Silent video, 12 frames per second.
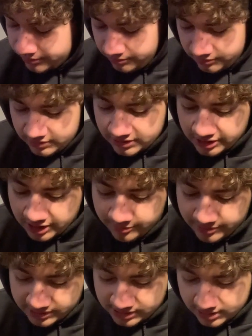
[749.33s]
And then I
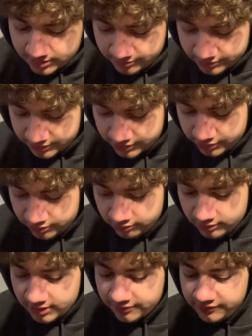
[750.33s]
picked up 2
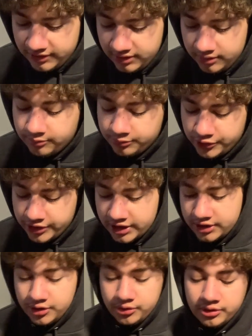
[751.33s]
of the Booyah
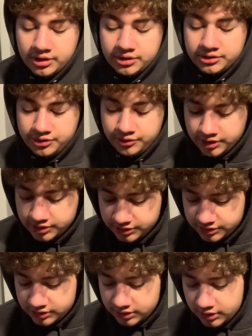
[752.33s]
Toad Runner
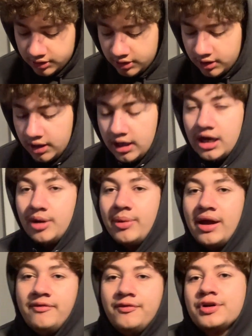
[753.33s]
Juniors.
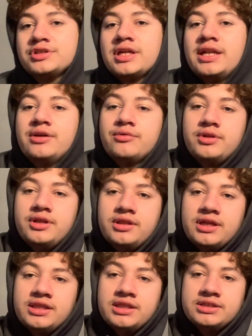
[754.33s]
At first, I didn't really
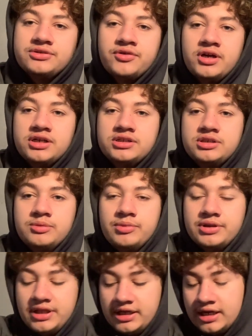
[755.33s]
like these frogs,
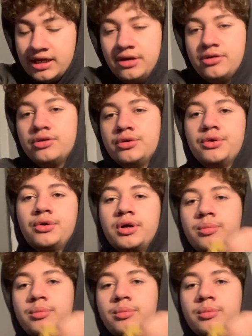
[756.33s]
but they kind of grew on